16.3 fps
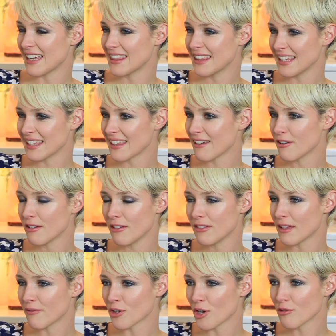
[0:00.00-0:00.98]
I think
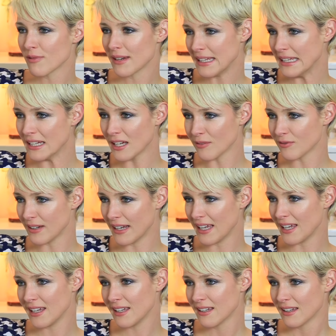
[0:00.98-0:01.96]
they've got a really
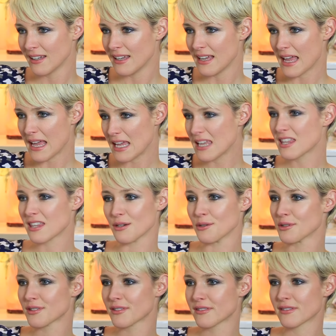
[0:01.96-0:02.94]
lovely
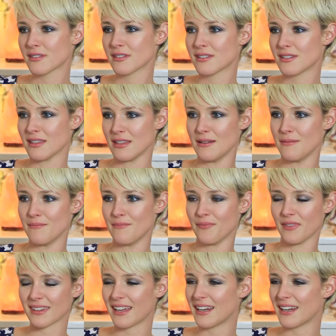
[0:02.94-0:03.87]
ethos to them,